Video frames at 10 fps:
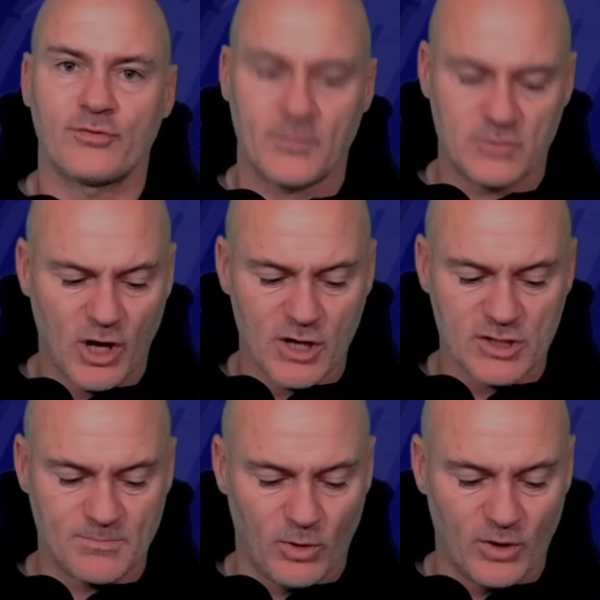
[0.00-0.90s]

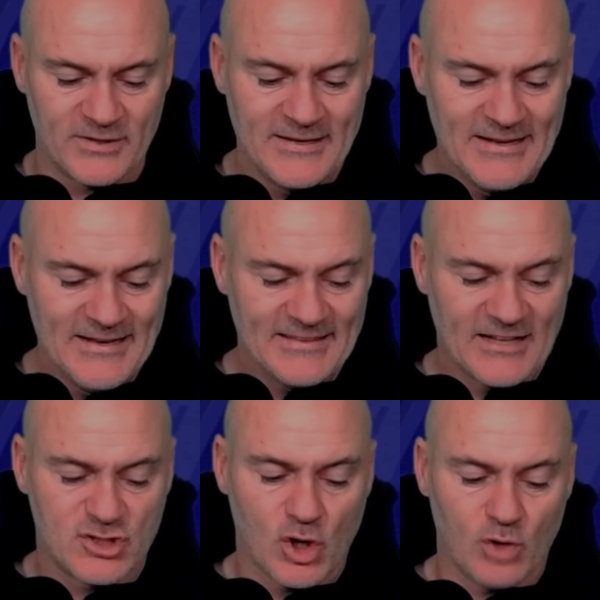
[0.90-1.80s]
TalkSport
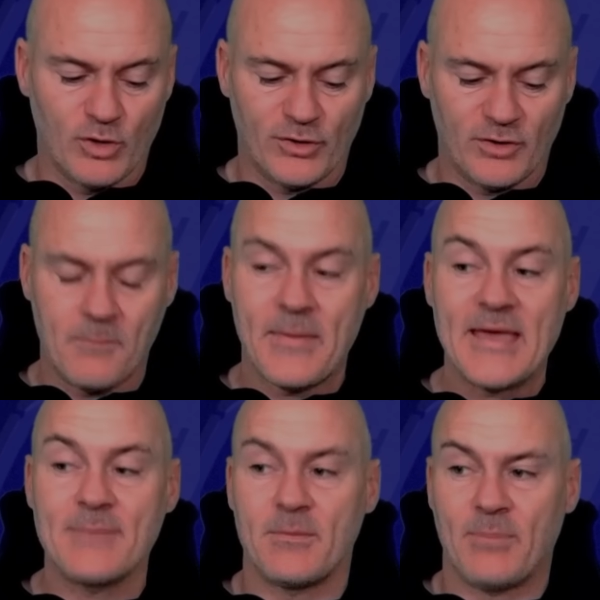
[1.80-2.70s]
that Joe Rodon
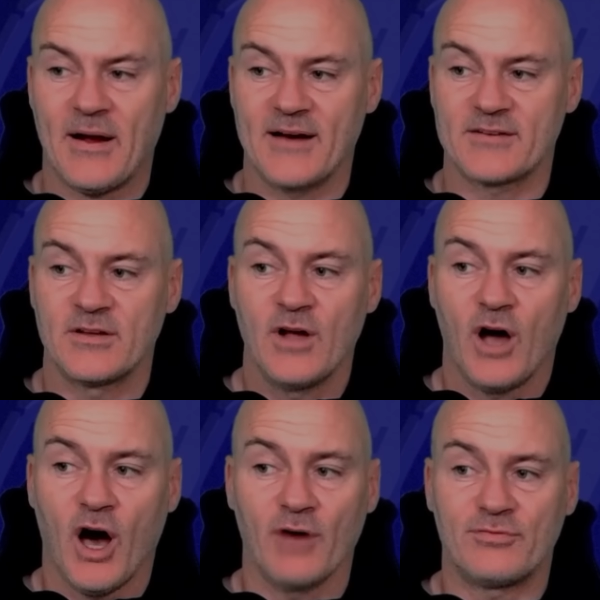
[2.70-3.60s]
may be part
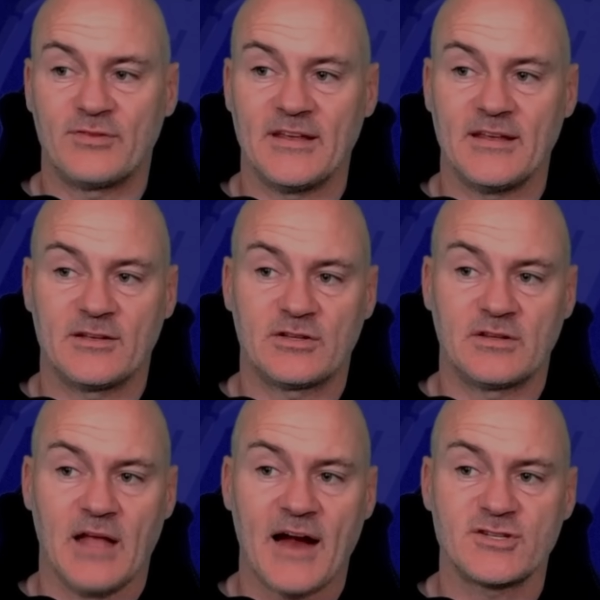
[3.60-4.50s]
of the
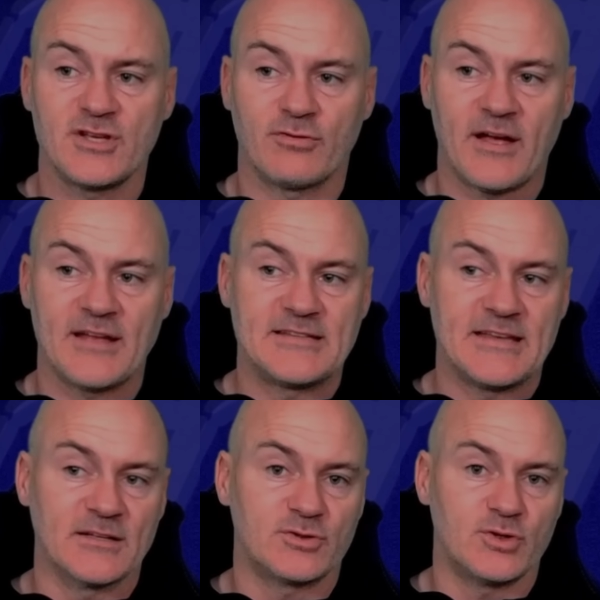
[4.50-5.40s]
Archie Gray
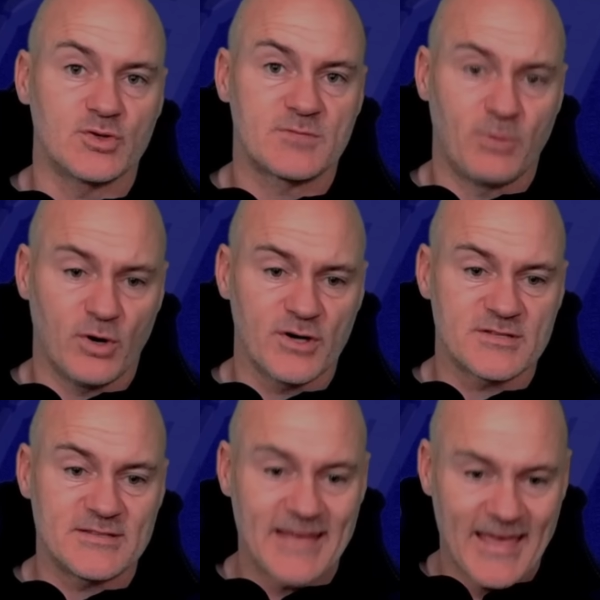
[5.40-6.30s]
deal to
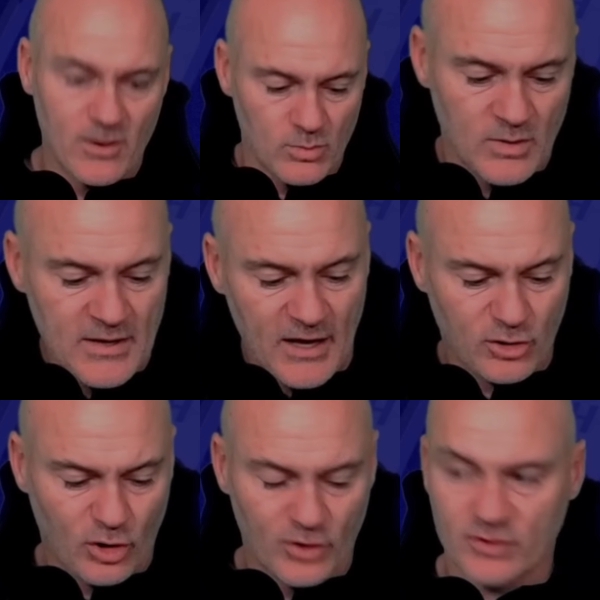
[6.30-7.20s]
Spurs. Now,
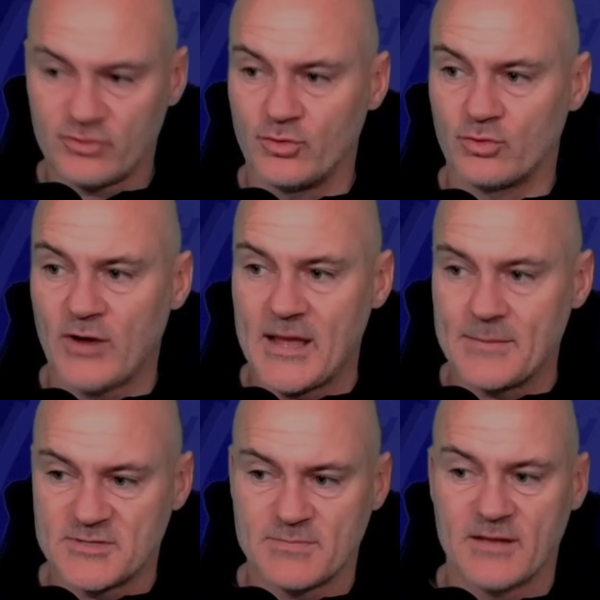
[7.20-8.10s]
according to Graham
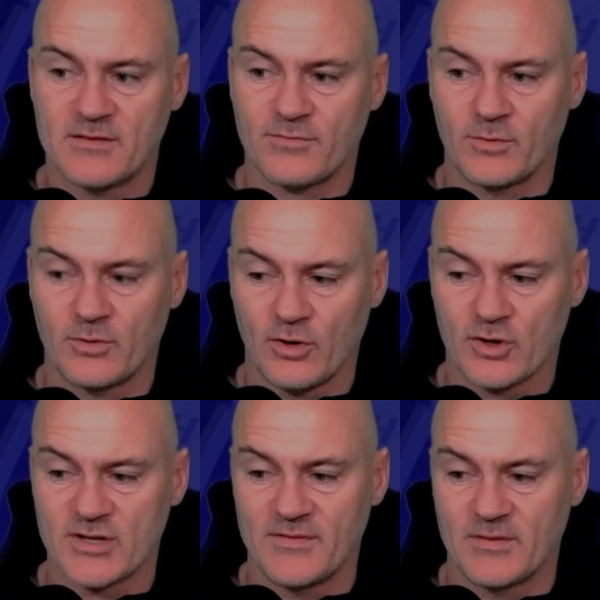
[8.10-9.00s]
Smith from the
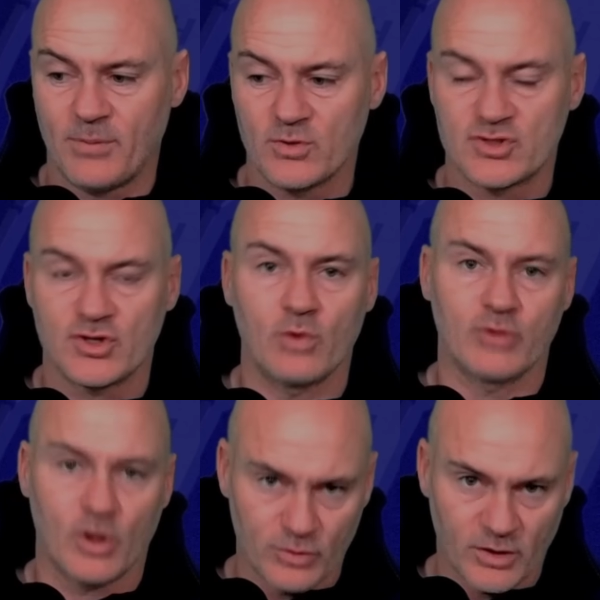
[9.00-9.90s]
Yorkshire Evening Post, Joe
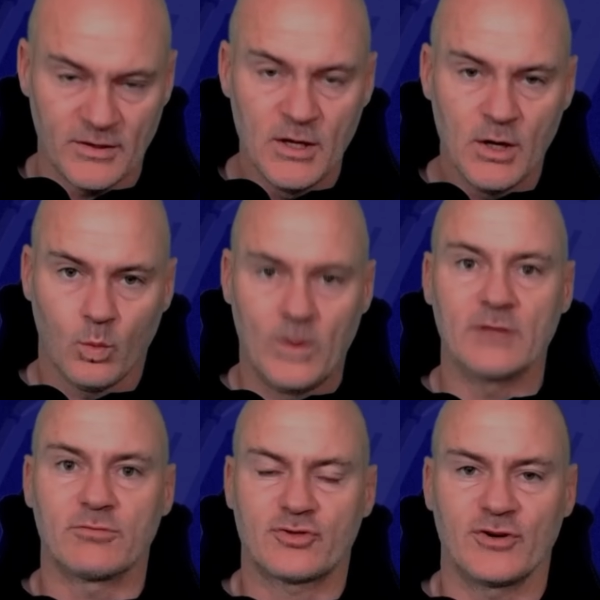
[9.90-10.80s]
Rodon
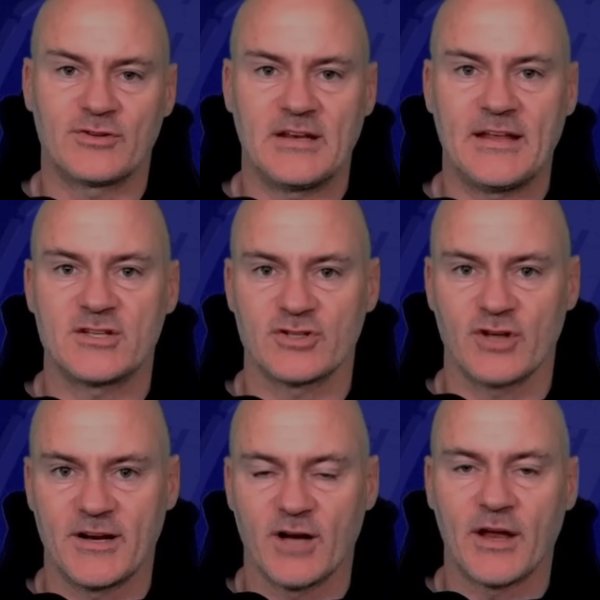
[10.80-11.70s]
will return to Leeds
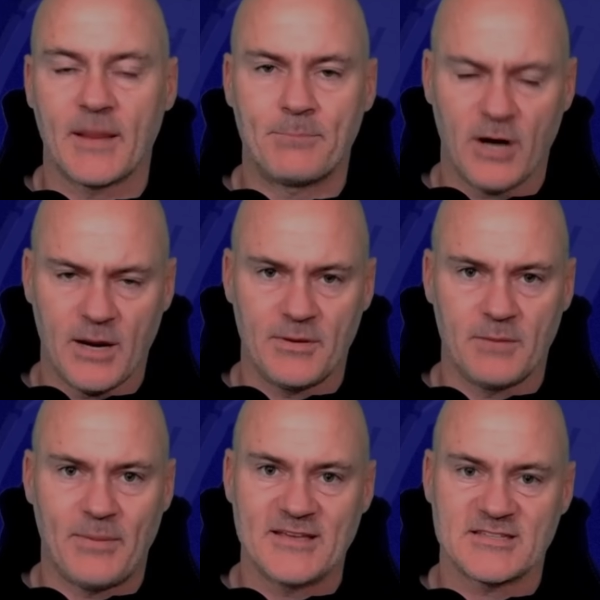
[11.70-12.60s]
United on a permanent
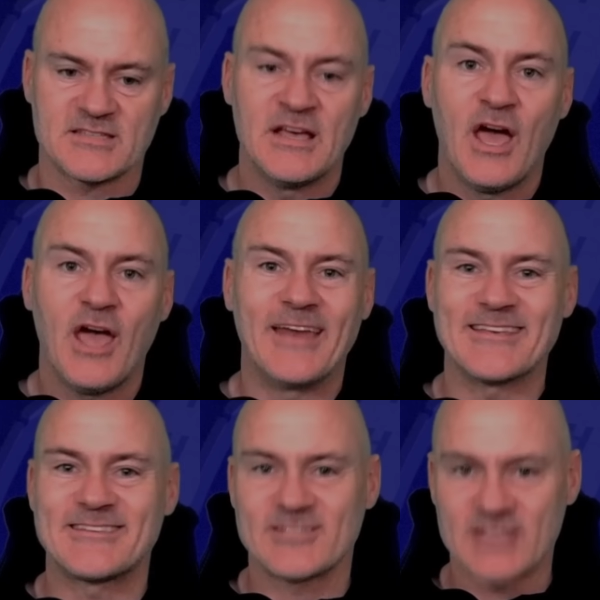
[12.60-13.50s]
basis in a
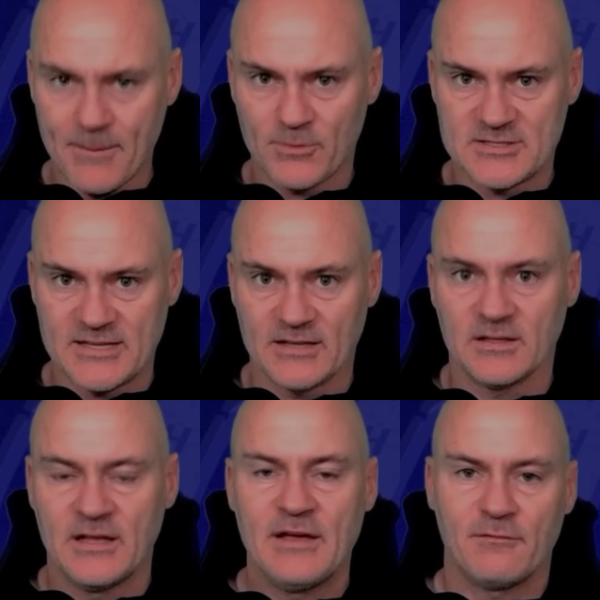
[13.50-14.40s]
separate
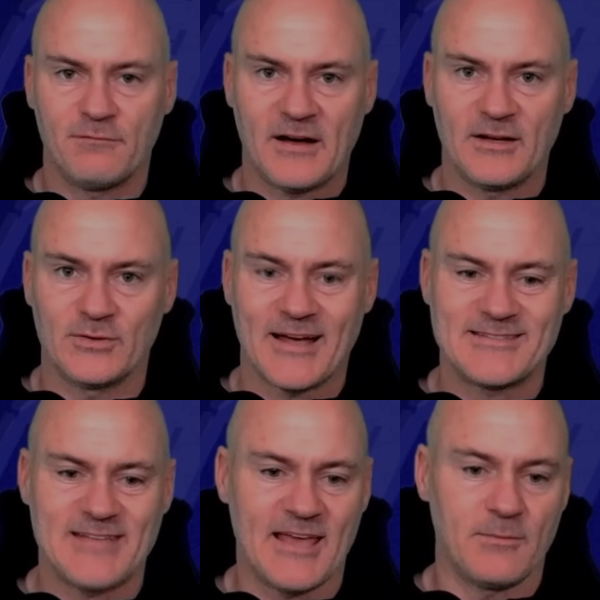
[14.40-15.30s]
deal valued at
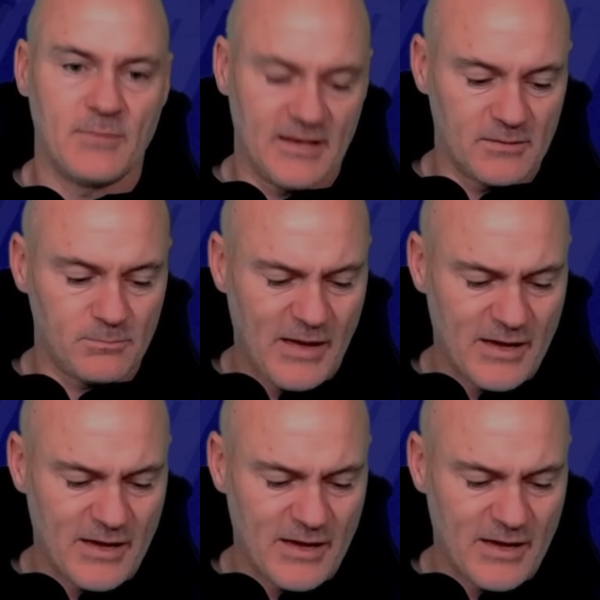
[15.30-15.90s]
£10 million.